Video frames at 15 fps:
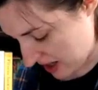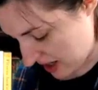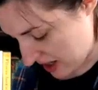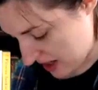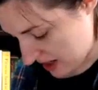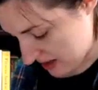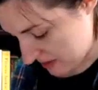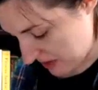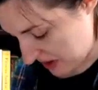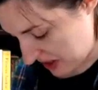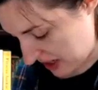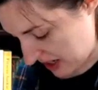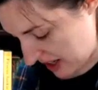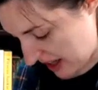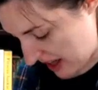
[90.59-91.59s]
something that I
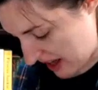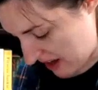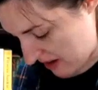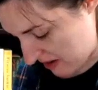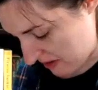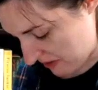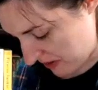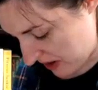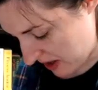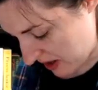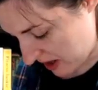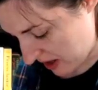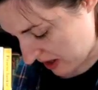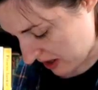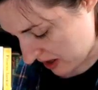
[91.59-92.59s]
have
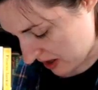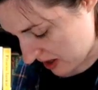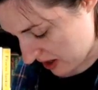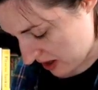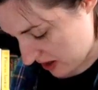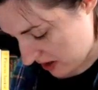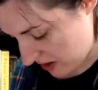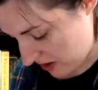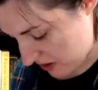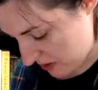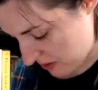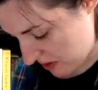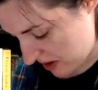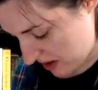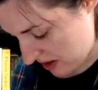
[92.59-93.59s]

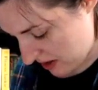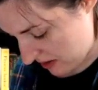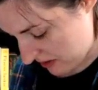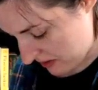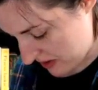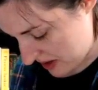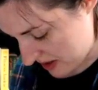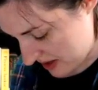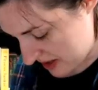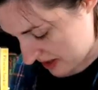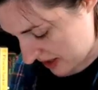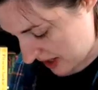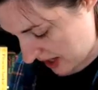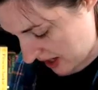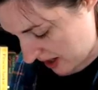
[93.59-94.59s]
3 of the
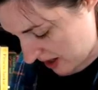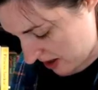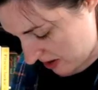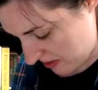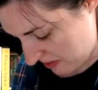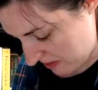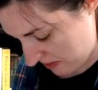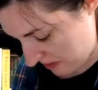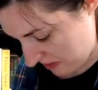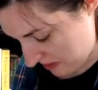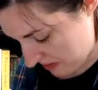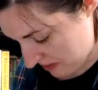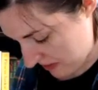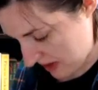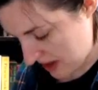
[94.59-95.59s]
same.
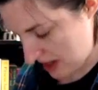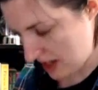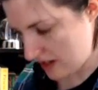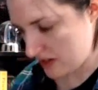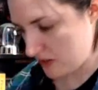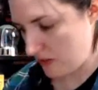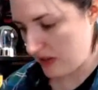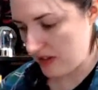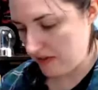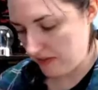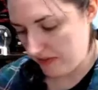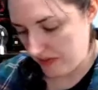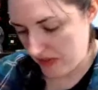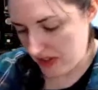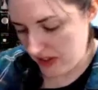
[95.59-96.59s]
Here's one.
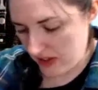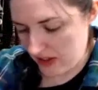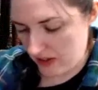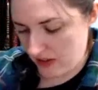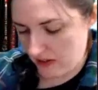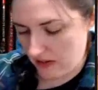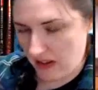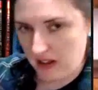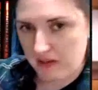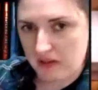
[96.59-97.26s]
So I'm going